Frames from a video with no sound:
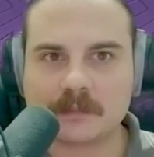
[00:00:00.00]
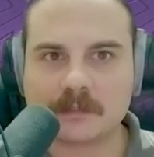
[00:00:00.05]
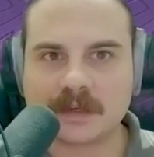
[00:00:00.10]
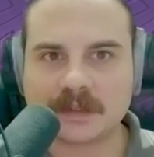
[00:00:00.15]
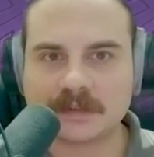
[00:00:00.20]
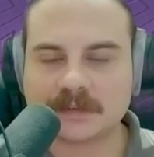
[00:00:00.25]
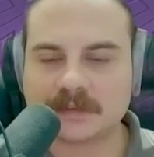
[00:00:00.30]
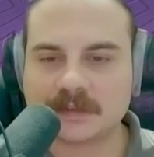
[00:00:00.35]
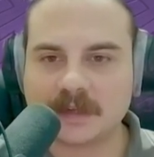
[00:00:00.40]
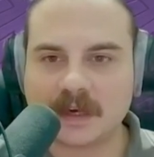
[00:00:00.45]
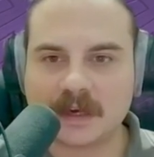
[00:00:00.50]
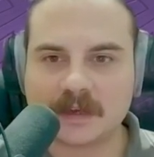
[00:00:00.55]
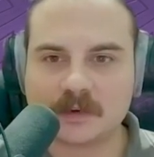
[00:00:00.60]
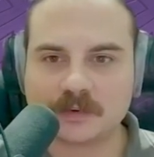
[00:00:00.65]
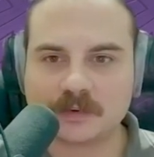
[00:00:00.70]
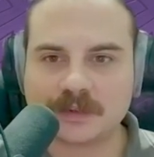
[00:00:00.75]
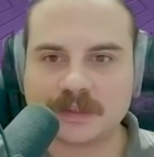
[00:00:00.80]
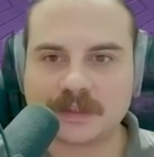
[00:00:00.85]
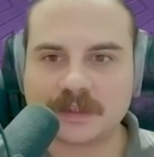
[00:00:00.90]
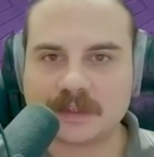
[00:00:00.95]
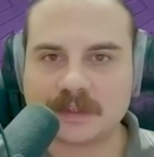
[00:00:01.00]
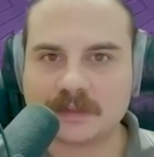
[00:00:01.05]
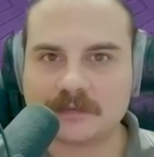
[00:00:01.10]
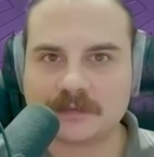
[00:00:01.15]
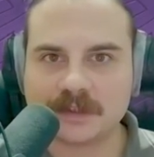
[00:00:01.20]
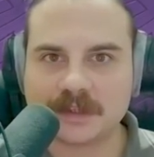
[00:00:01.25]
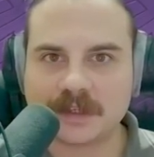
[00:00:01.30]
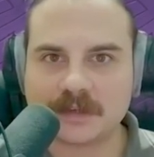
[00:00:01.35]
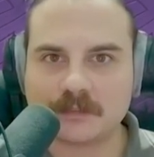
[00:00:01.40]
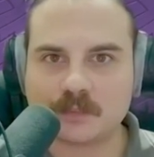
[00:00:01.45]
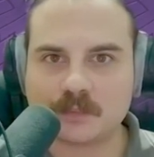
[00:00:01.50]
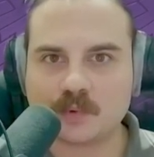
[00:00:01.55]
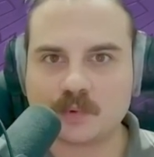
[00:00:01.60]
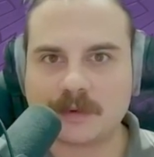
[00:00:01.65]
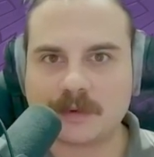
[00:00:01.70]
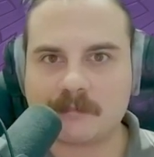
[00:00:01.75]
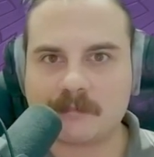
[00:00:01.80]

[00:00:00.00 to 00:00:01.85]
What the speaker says: but I don't think it will give you a